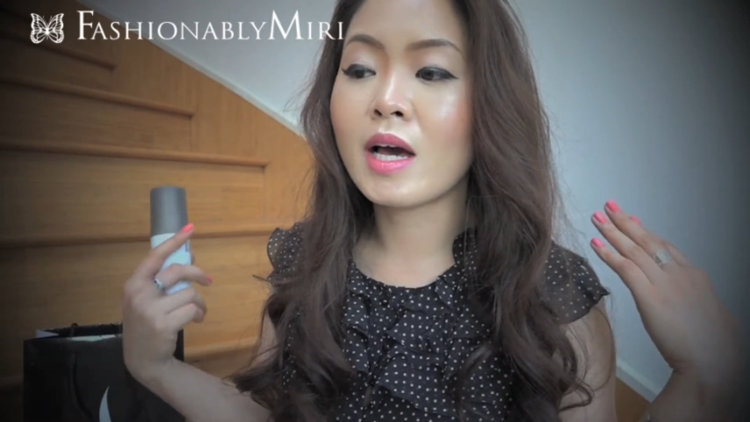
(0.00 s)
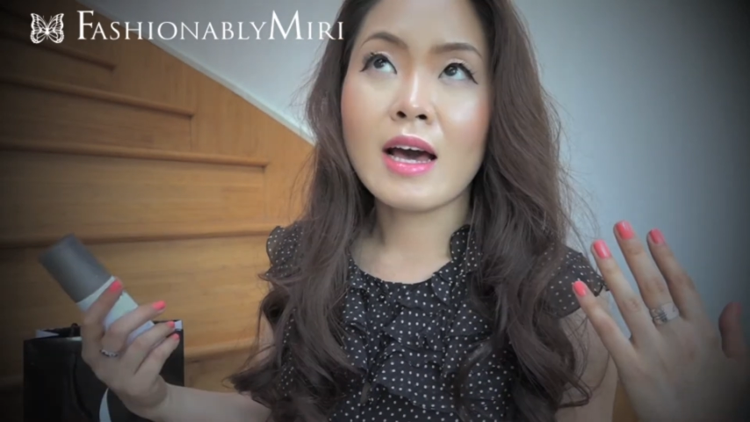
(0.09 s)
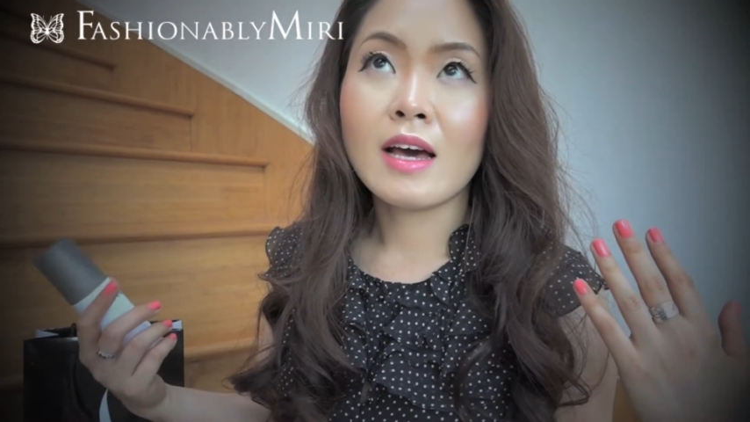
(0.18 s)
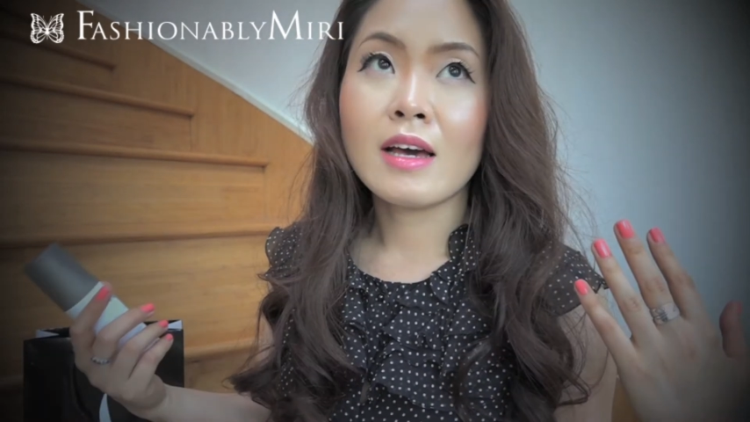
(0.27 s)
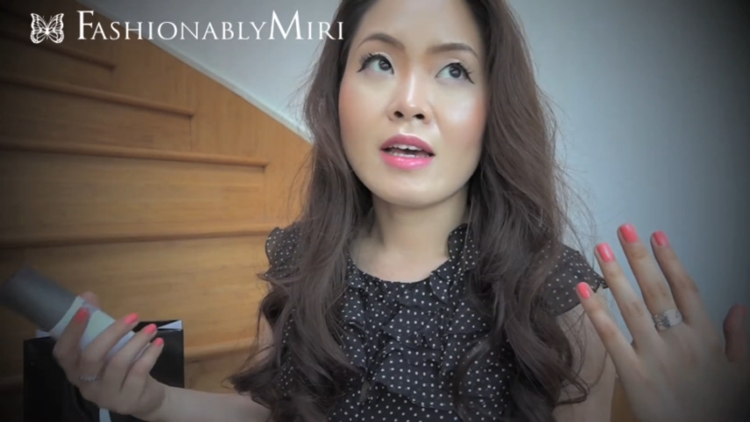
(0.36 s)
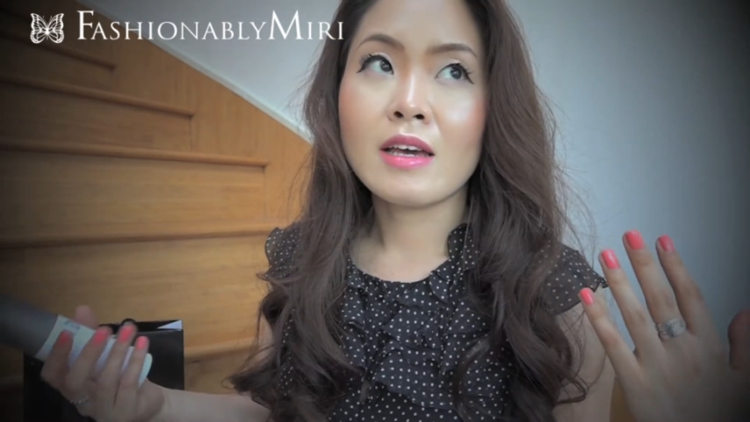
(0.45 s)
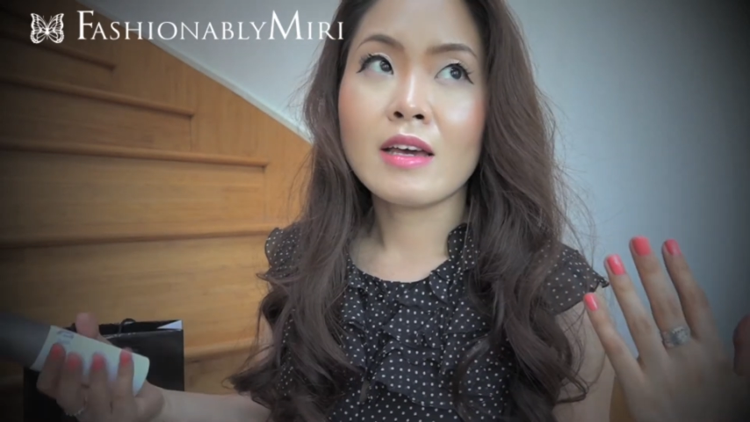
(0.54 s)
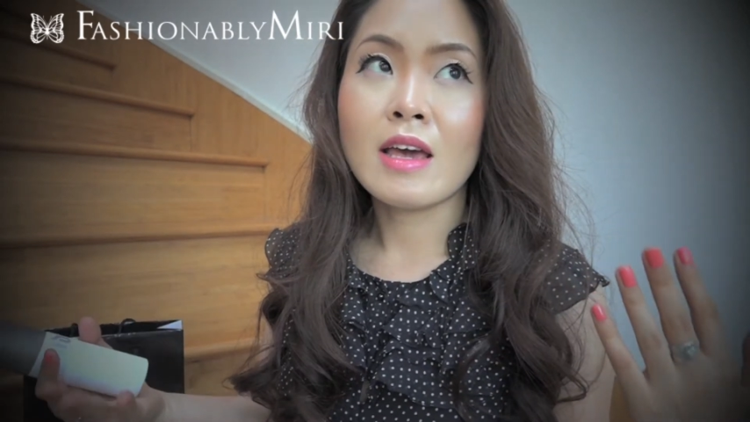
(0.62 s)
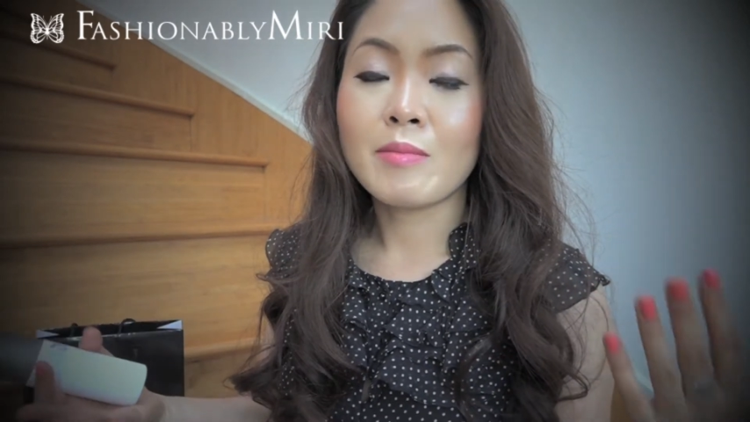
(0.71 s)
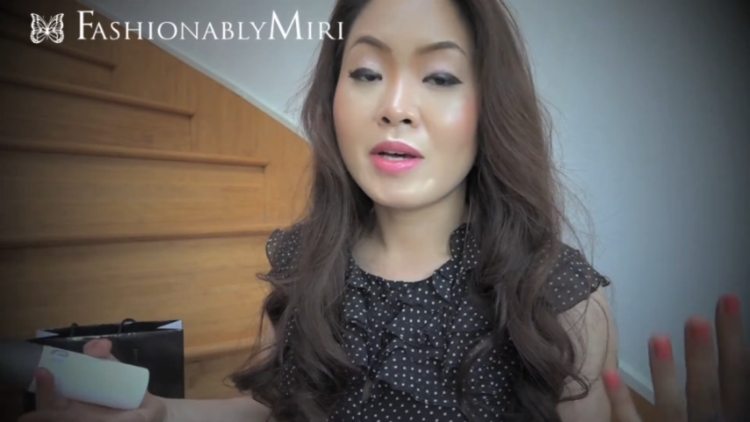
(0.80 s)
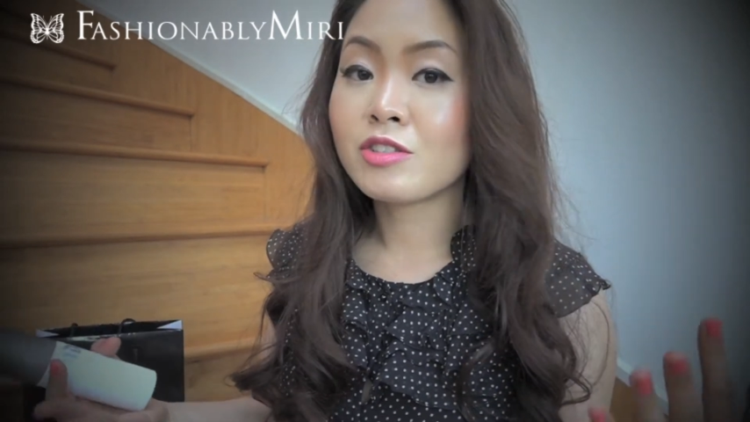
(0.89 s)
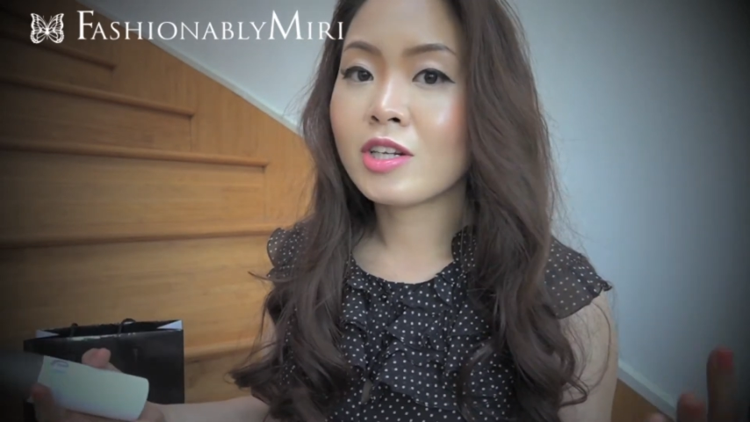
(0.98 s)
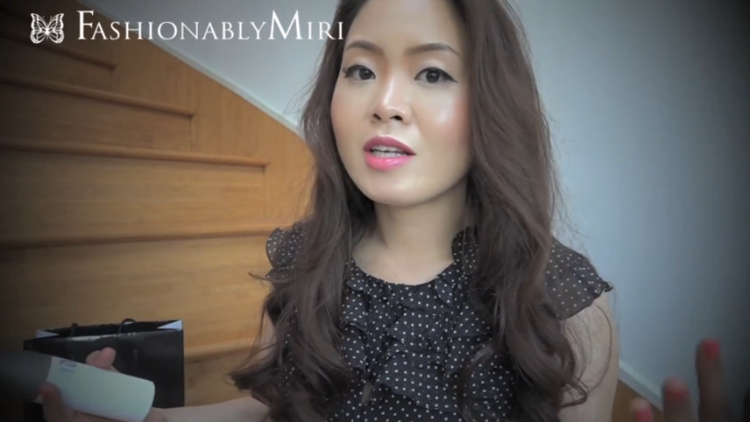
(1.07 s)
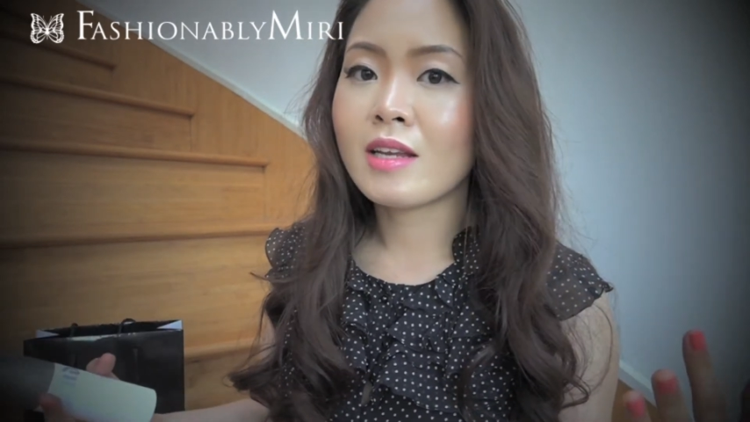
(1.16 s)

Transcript: I am actually